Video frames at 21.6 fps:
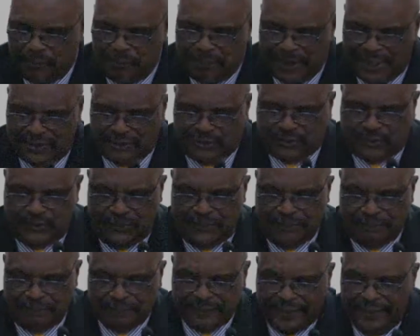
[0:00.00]
will bless
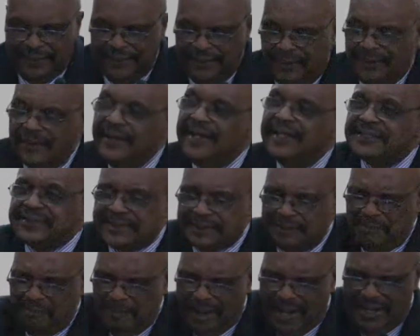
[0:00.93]
you.
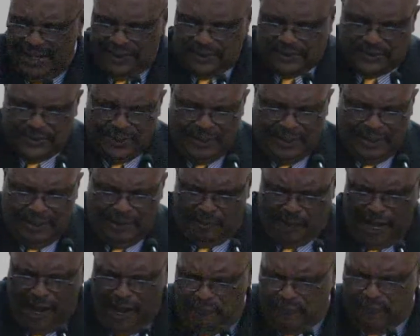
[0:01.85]
Listen, my dear
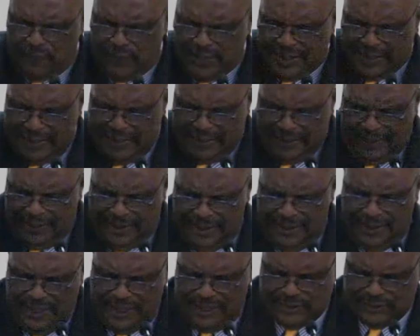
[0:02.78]
African
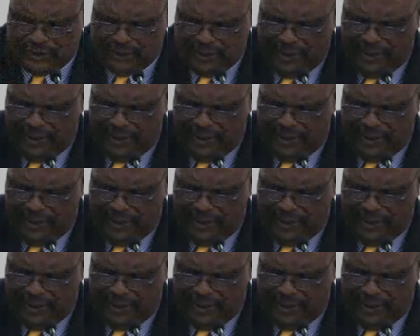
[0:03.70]
leaders